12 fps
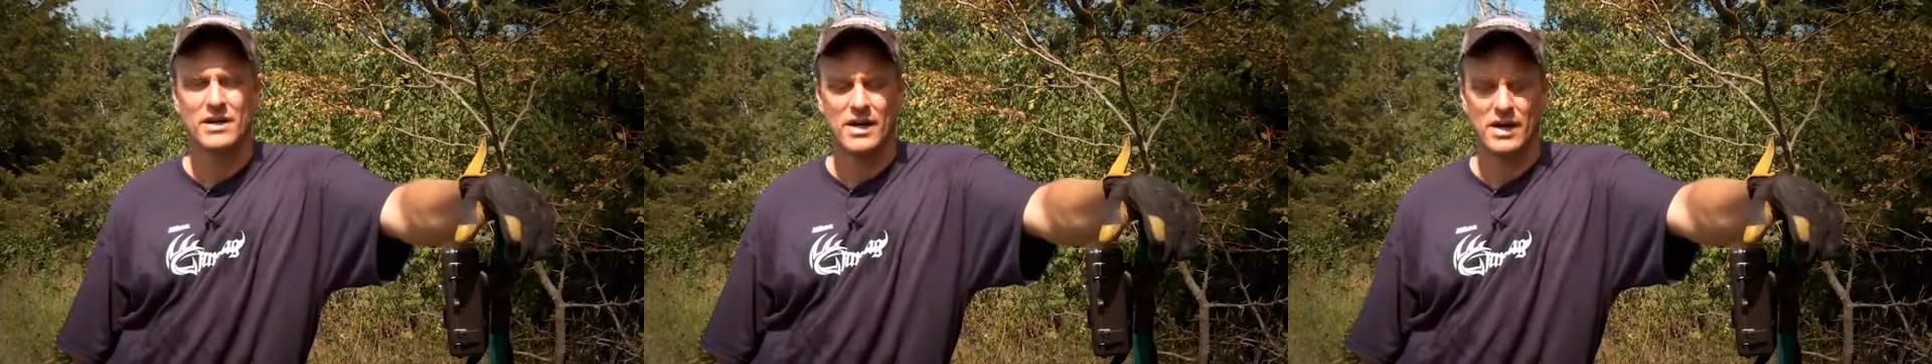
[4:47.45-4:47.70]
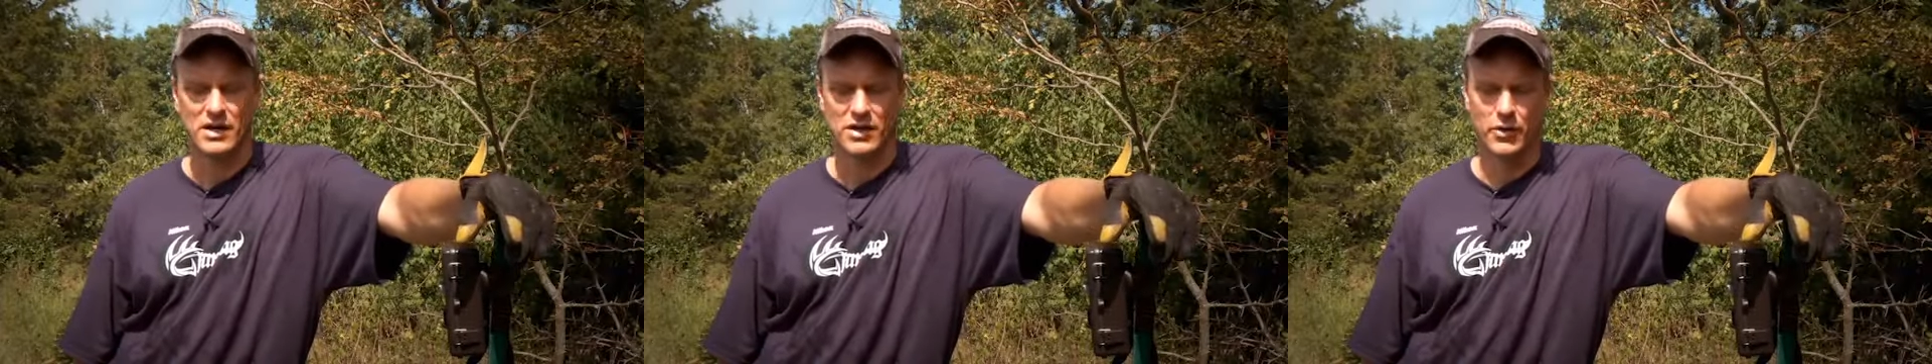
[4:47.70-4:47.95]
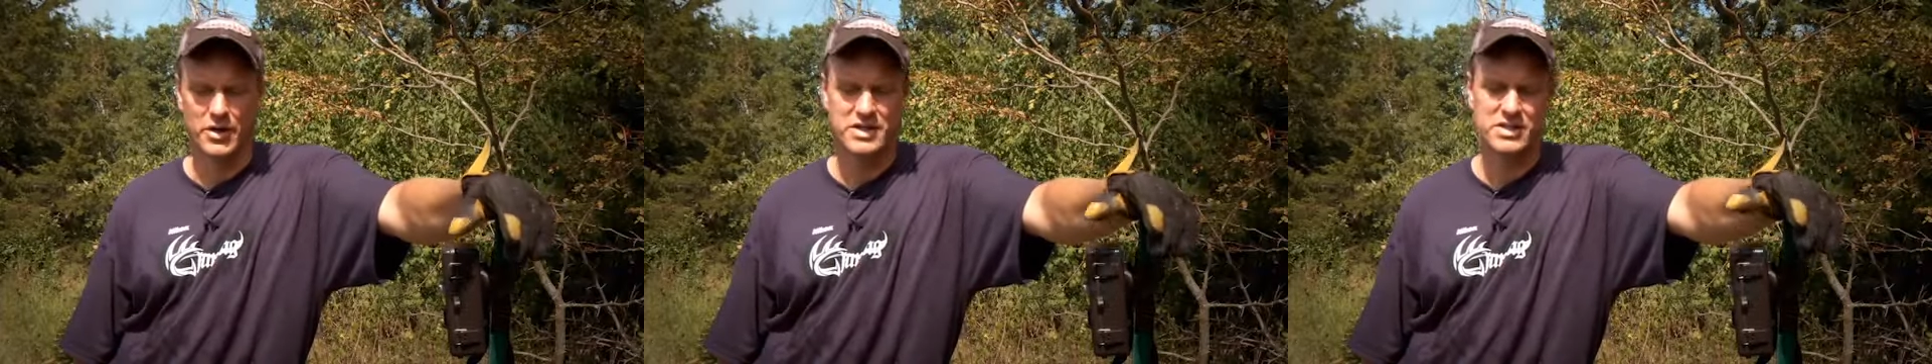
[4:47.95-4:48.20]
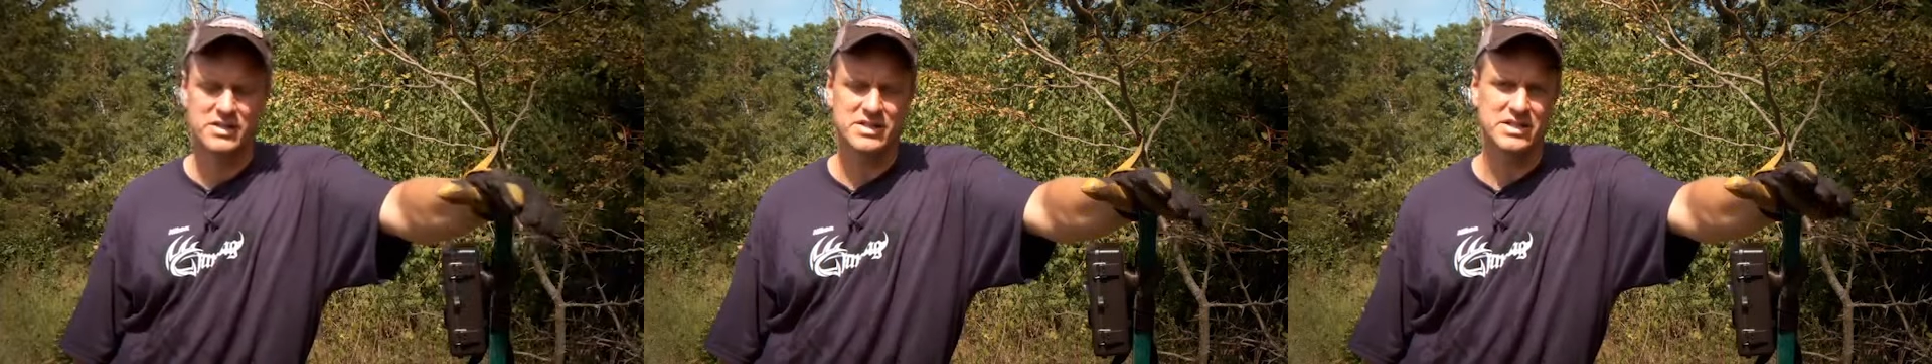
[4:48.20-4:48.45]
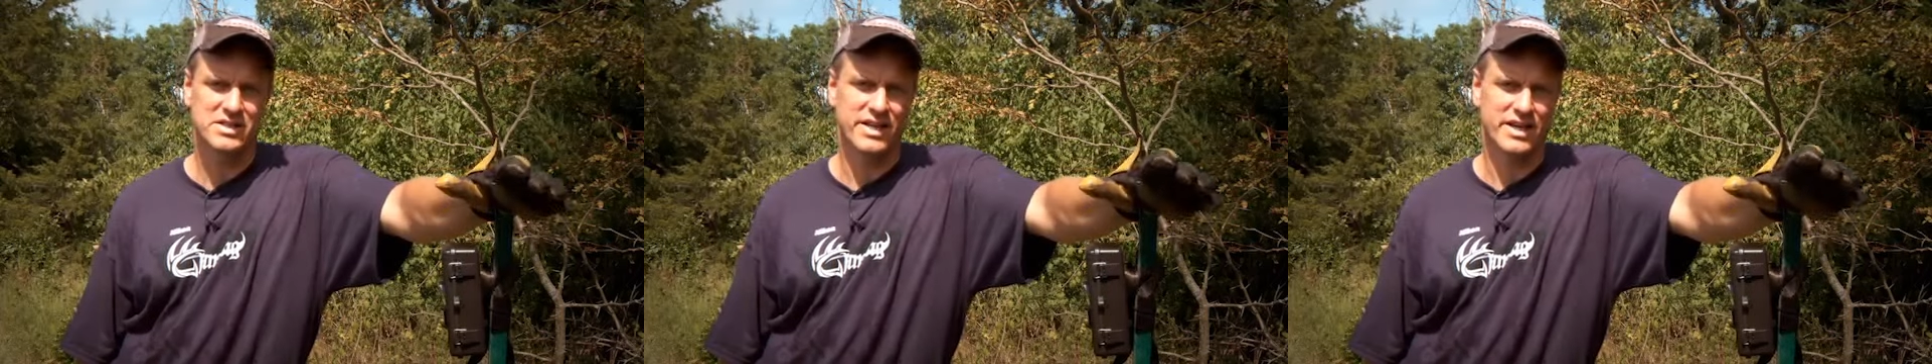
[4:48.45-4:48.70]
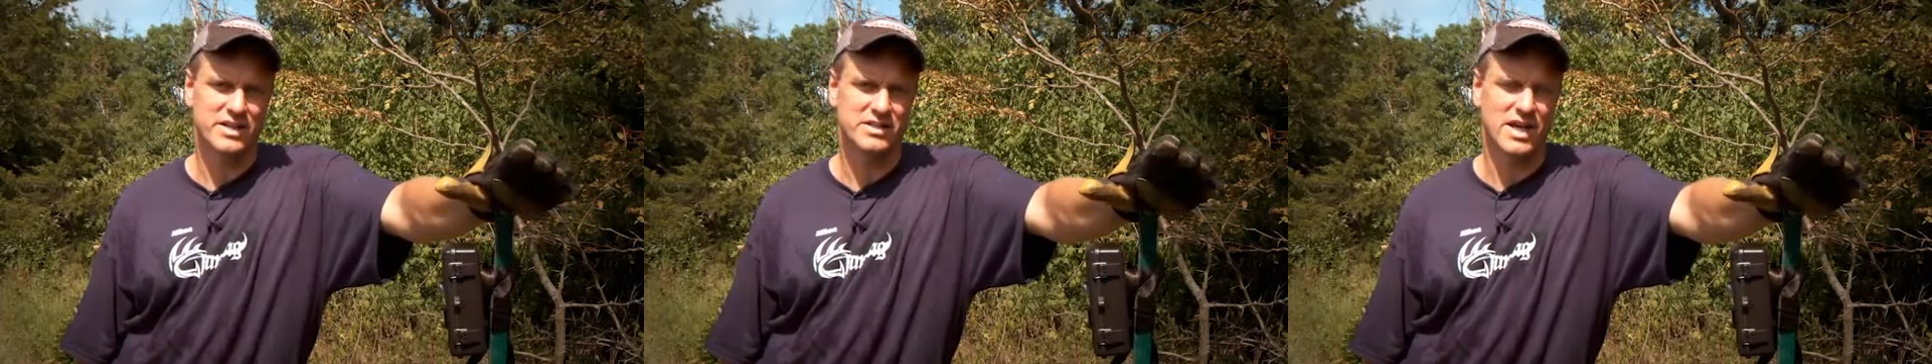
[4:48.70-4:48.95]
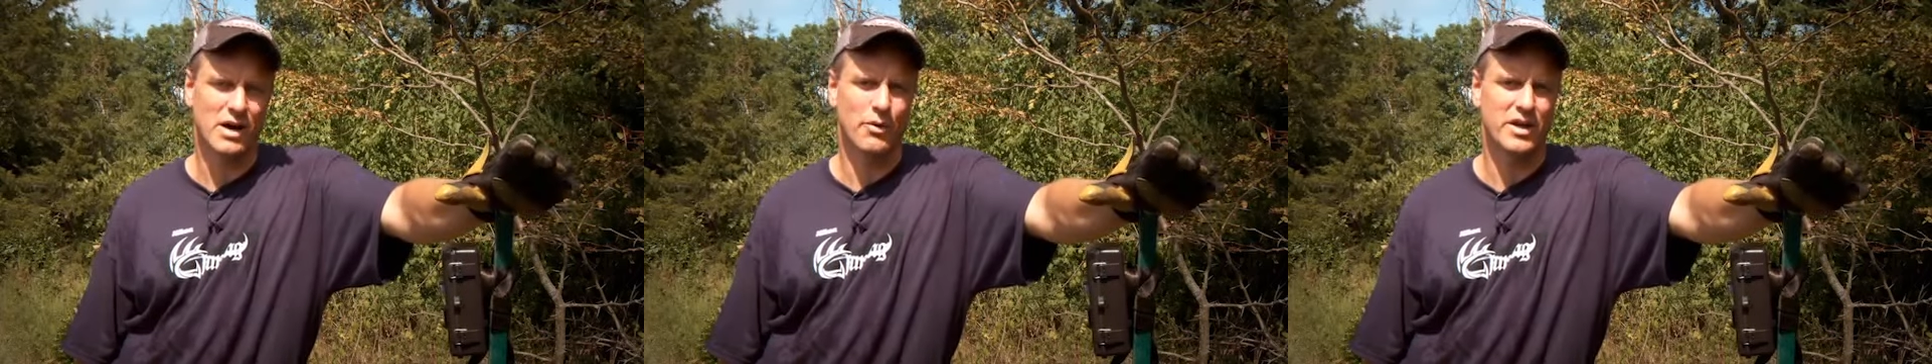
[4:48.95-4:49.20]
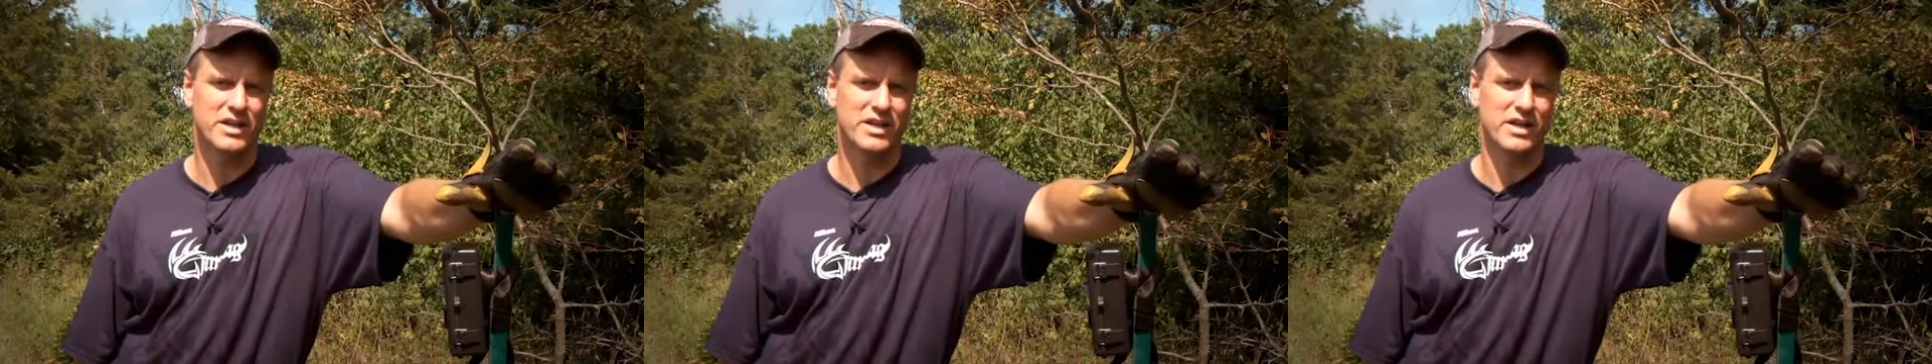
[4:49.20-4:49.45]
Uh, going into the season like this, I
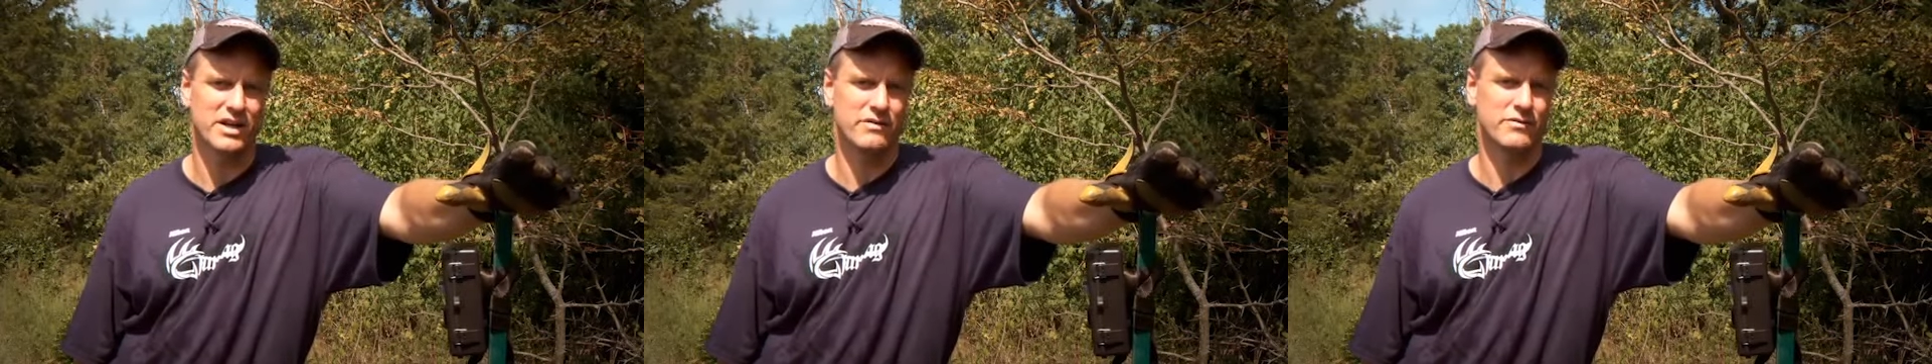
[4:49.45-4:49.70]
want to get an